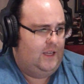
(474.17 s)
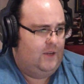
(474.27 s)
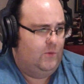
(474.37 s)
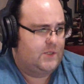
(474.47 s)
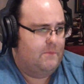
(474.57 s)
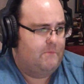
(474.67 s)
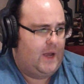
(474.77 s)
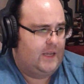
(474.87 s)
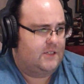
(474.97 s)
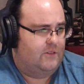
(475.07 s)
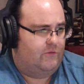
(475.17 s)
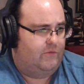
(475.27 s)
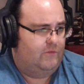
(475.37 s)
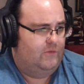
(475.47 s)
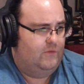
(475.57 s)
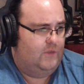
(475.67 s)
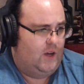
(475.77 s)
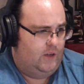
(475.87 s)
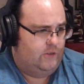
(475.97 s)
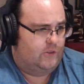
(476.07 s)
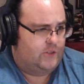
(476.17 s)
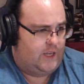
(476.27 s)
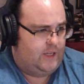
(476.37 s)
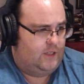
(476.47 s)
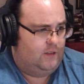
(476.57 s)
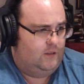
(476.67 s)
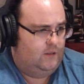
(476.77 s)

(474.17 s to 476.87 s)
was a massive undertaking.